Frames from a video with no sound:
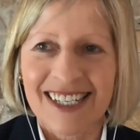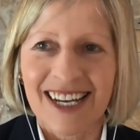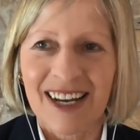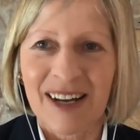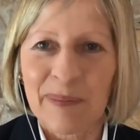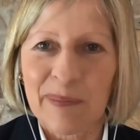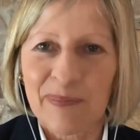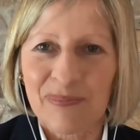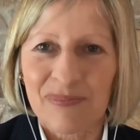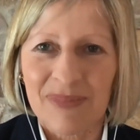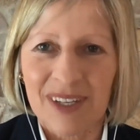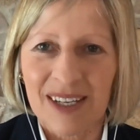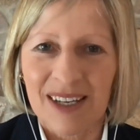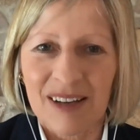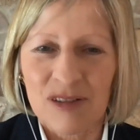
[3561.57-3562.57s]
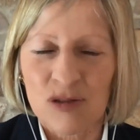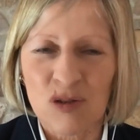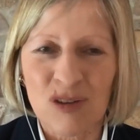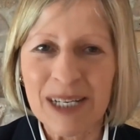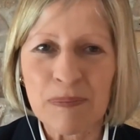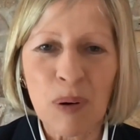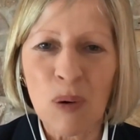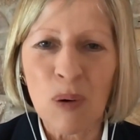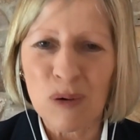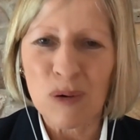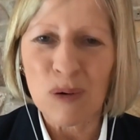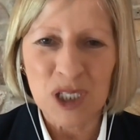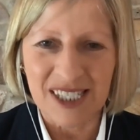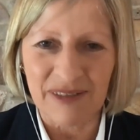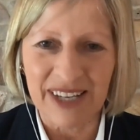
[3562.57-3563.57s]
Um, three
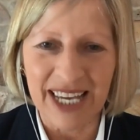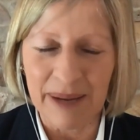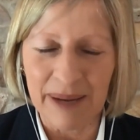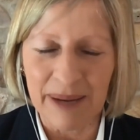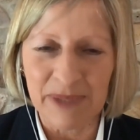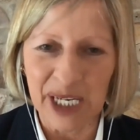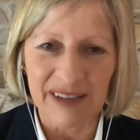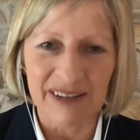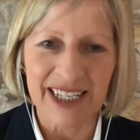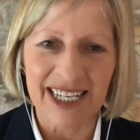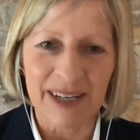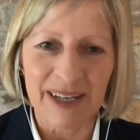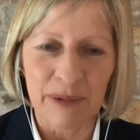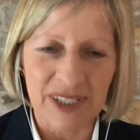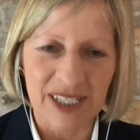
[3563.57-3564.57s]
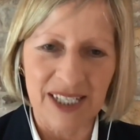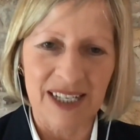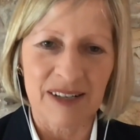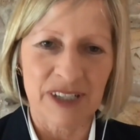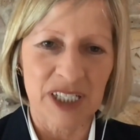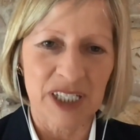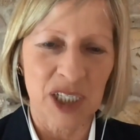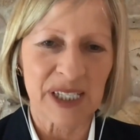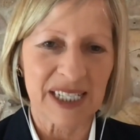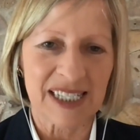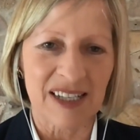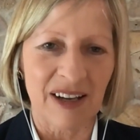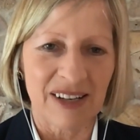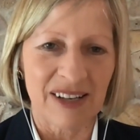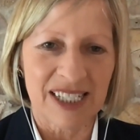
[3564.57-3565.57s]
portions of kimchi, I think it was, are going to reduce the
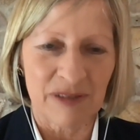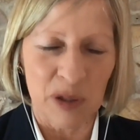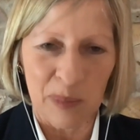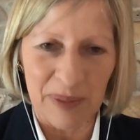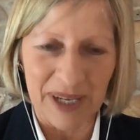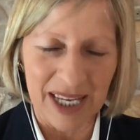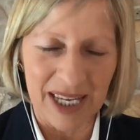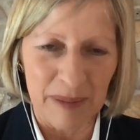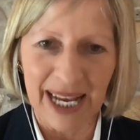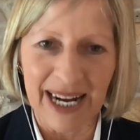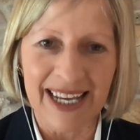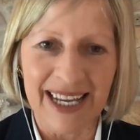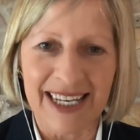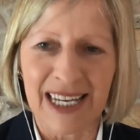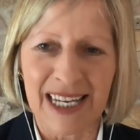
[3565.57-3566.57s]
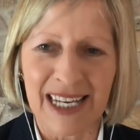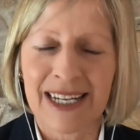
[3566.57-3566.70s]
size of your beer belly.